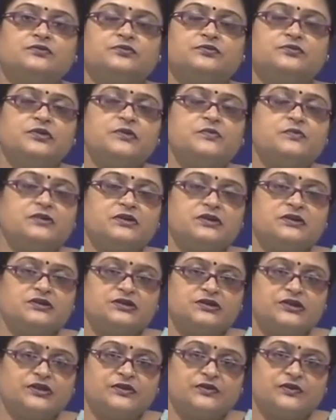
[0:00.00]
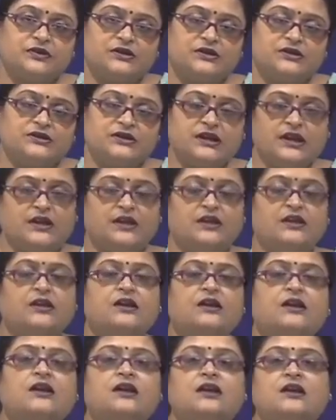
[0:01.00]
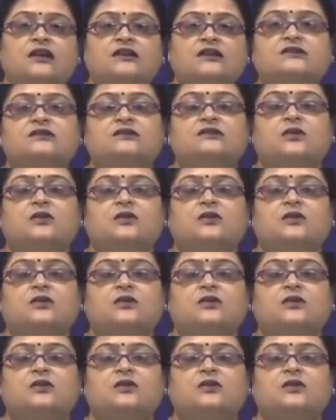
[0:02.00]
people generally take is